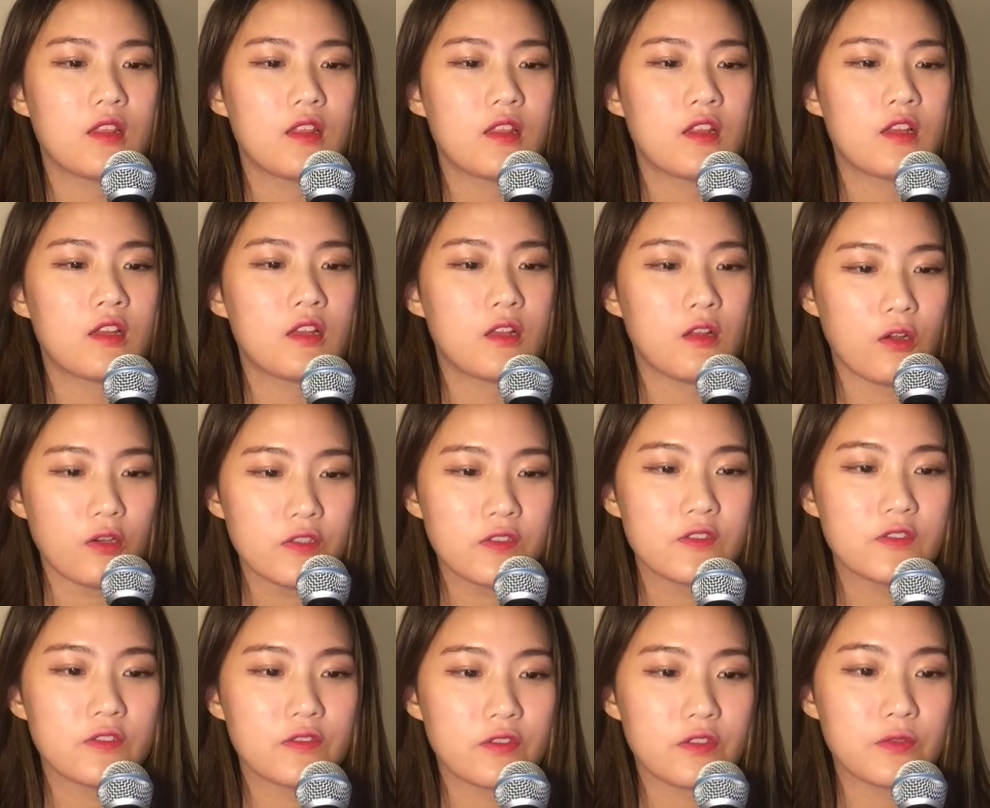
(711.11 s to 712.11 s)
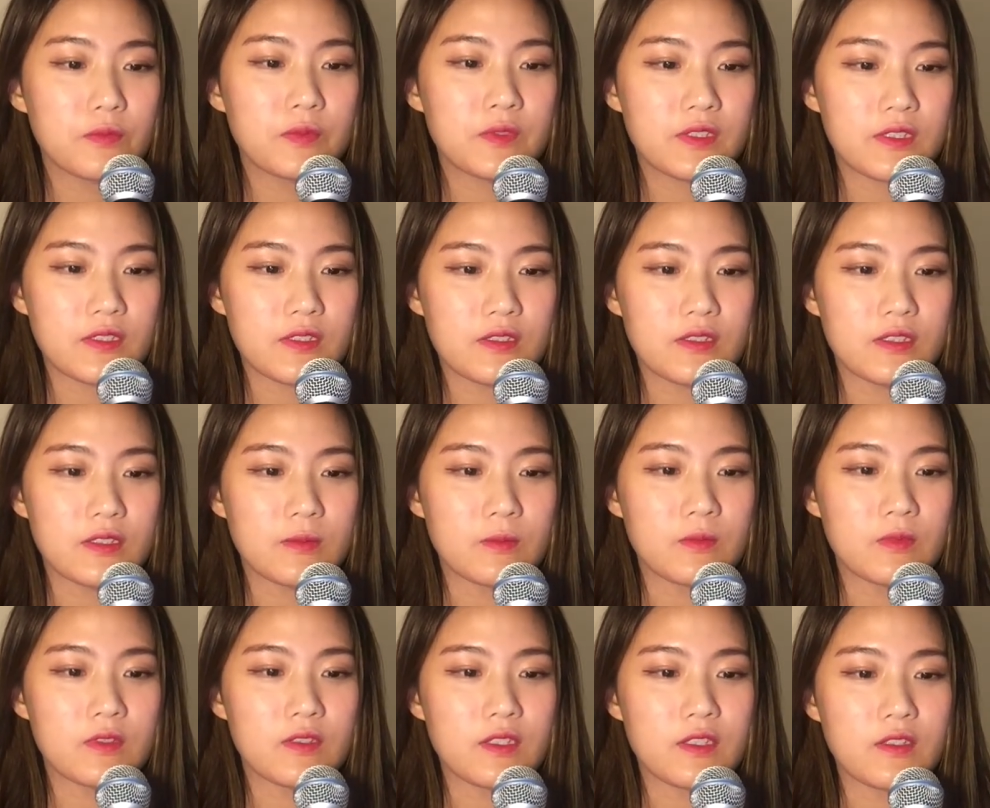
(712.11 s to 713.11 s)
Closed loop
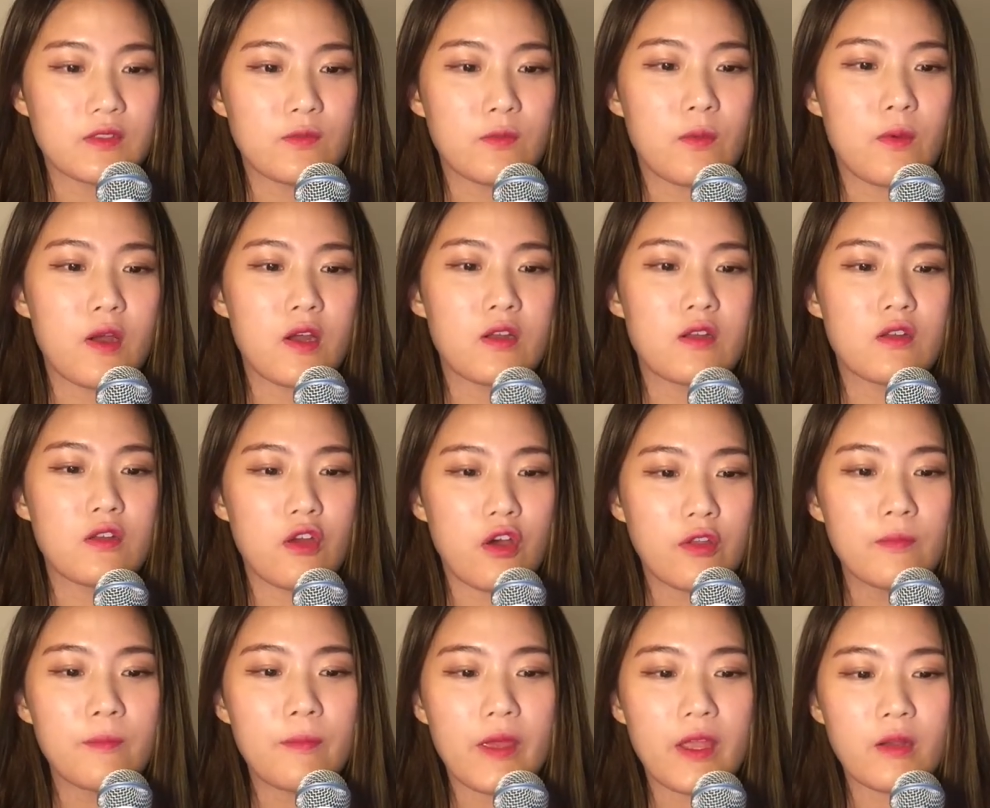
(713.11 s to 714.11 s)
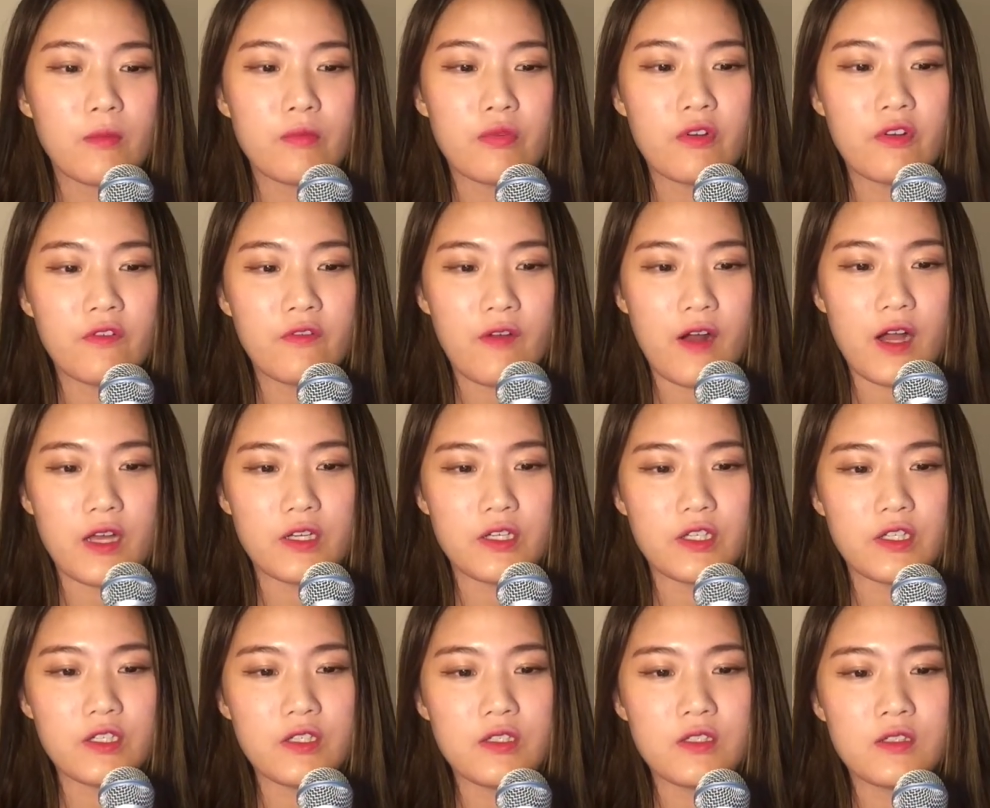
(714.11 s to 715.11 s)
systems is where non-bank
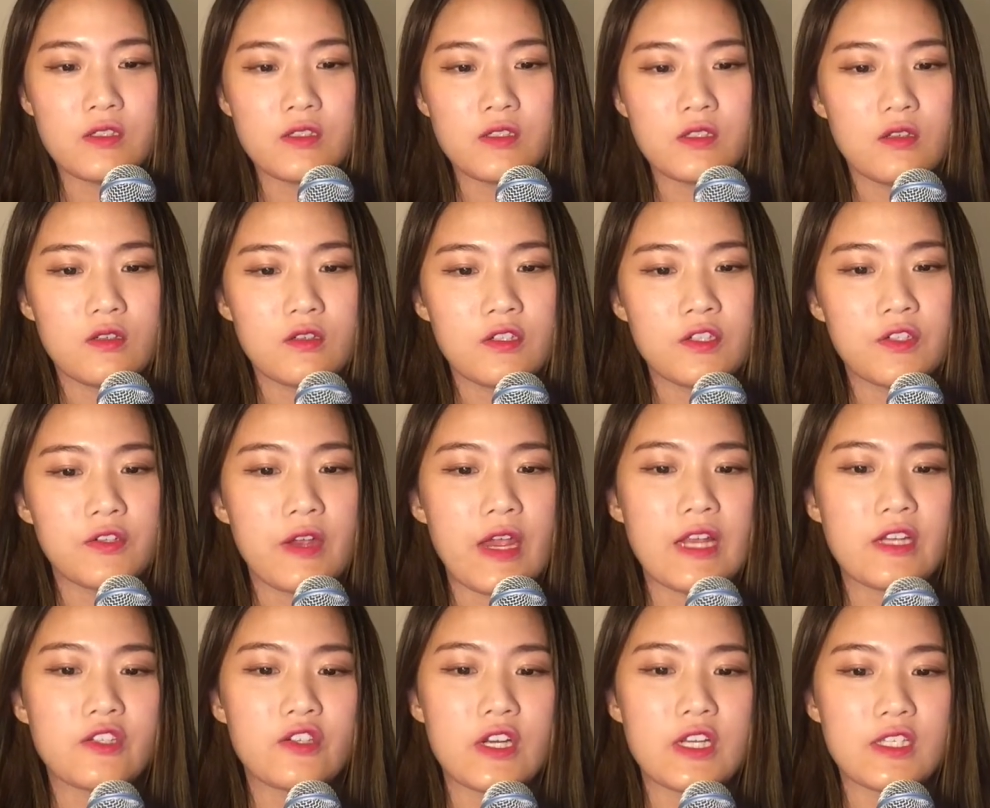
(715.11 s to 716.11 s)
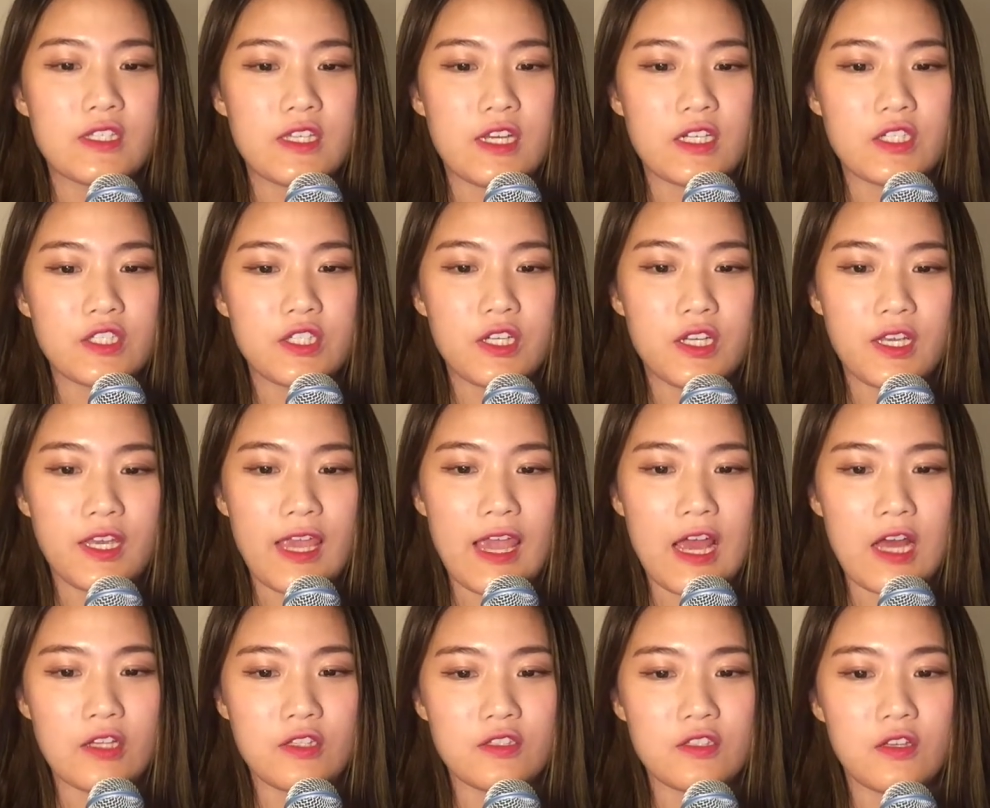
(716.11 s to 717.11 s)
providers create transaction
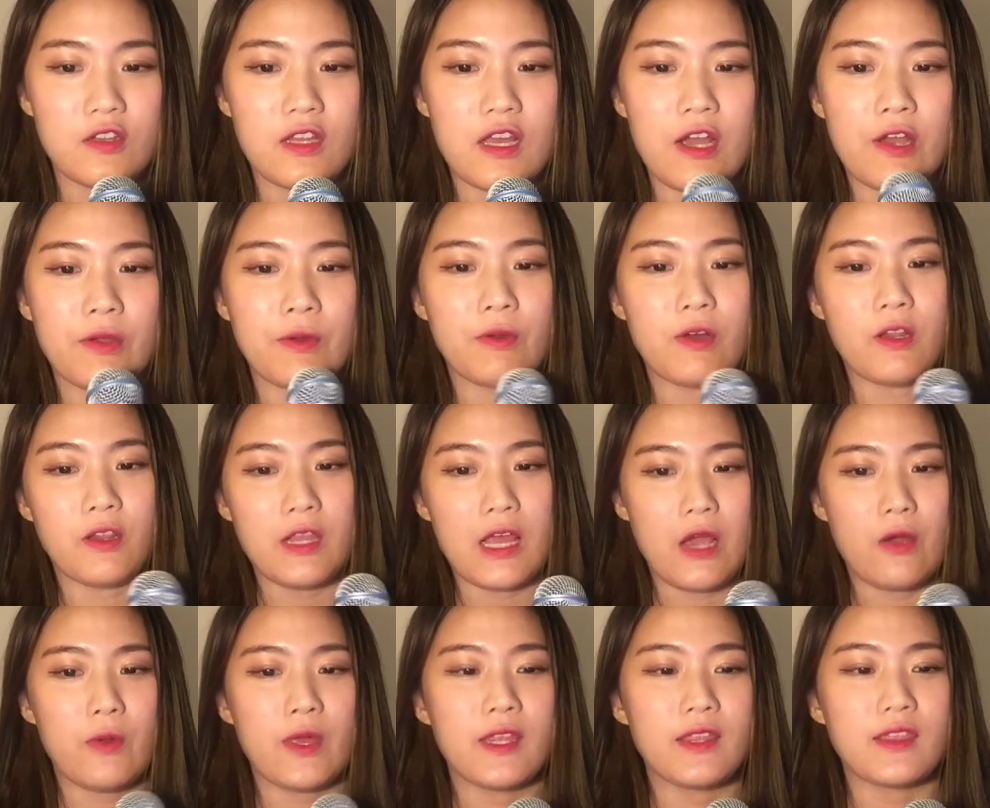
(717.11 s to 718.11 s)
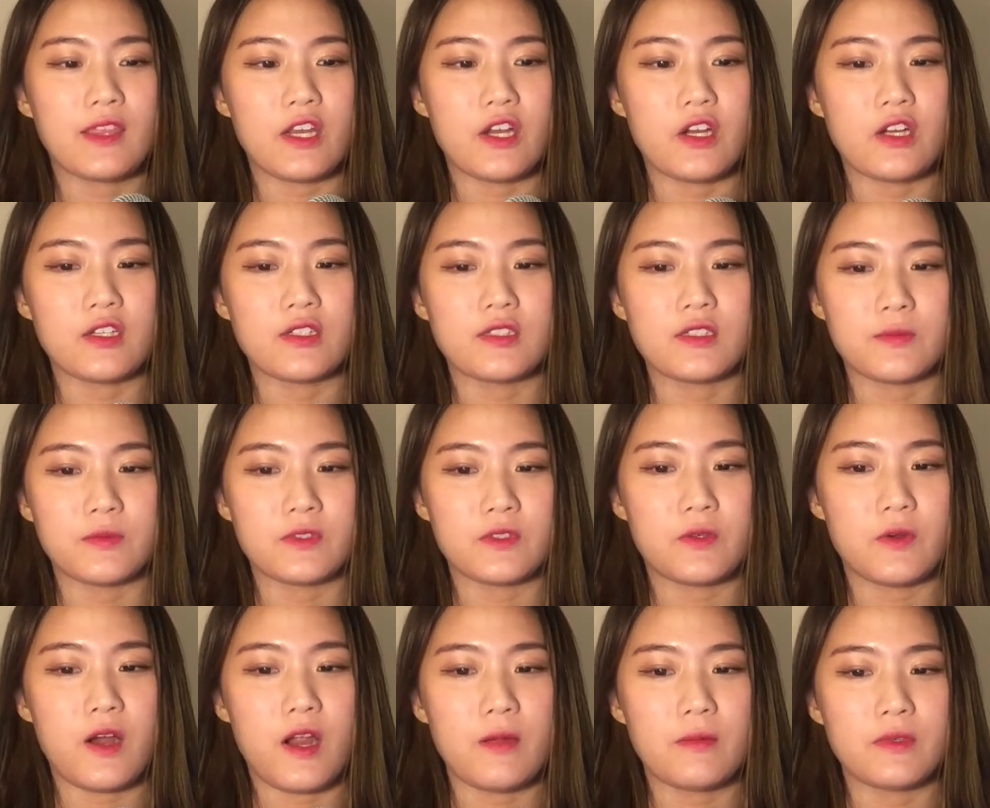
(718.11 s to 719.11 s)
accounts allowing their
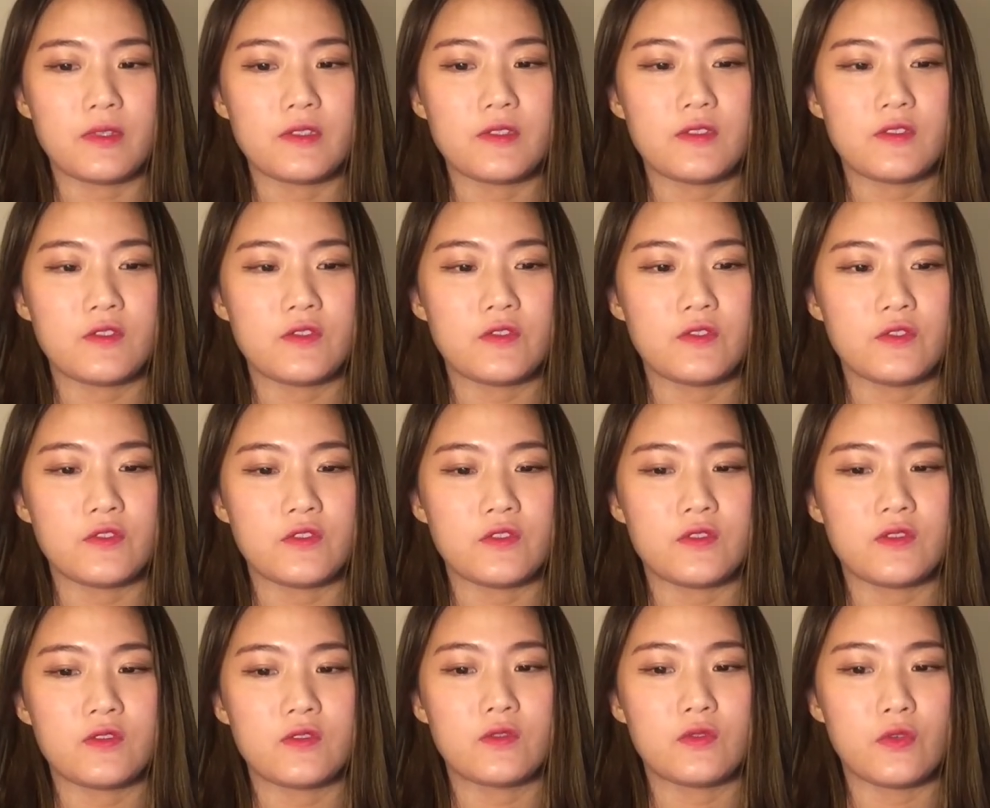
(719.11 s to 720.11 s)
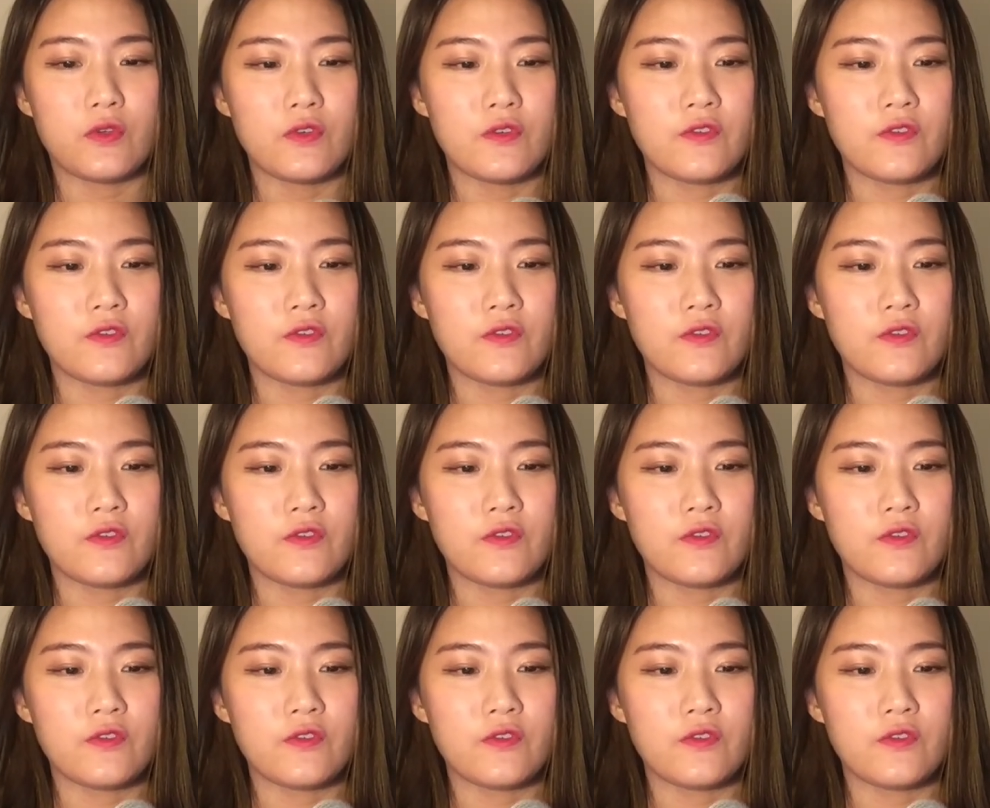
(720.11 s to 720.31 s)
subscribers to store